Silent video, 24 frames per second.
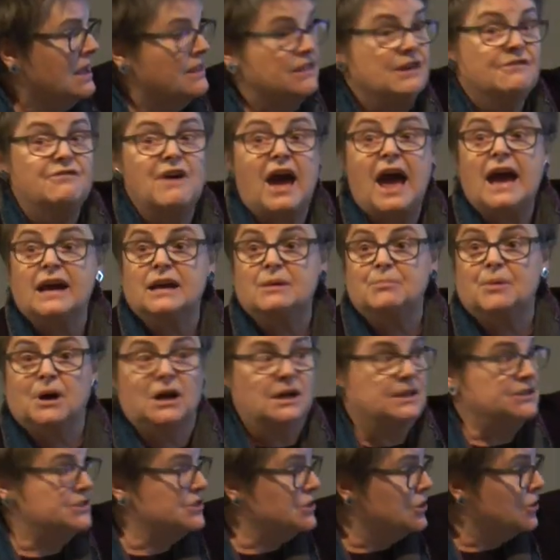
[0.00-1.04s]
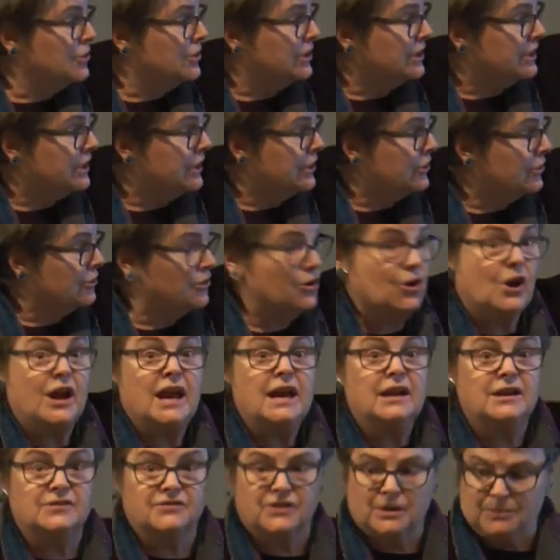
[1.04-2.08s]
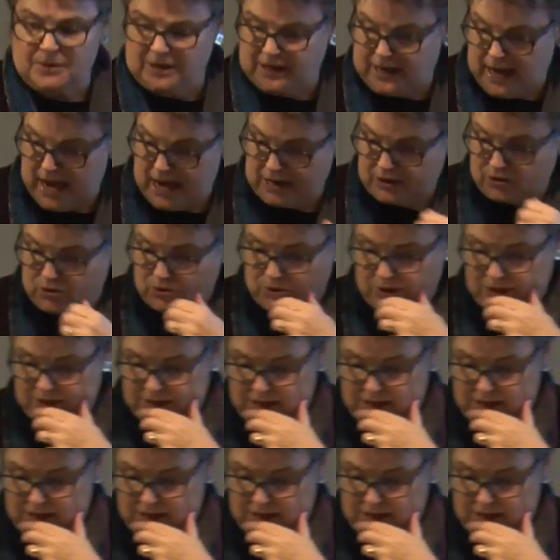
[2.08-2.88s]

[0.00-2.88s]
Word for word: the vagabonds noted here, there are eight of them in category